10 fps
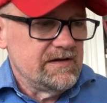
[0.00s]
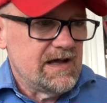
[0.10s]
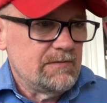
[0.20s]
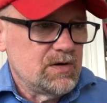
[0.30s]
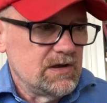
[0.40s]

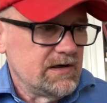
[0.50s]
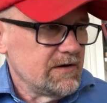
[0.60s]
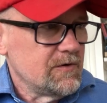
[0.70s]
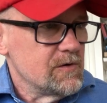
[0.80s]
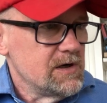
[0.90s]
that
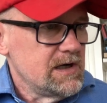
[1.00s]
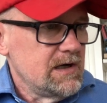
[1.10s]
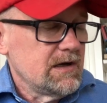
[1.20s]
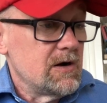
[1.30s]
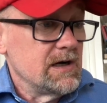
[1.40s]
political
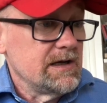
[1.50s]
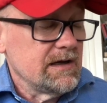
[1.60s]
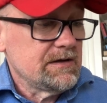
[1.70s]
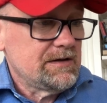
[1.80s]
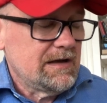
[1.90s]

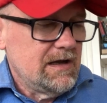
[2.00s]
context.